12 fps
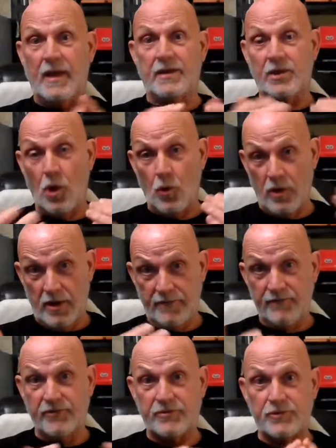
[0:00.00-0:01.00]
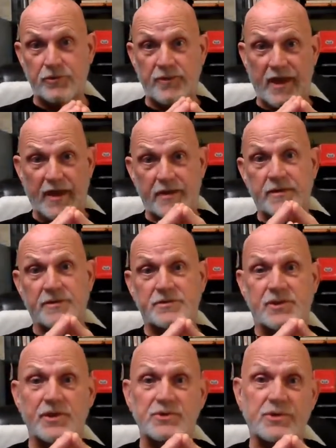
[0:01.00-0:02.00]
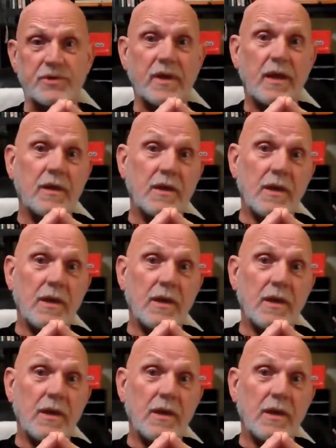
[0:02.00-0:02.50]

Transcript: I know of to that decision,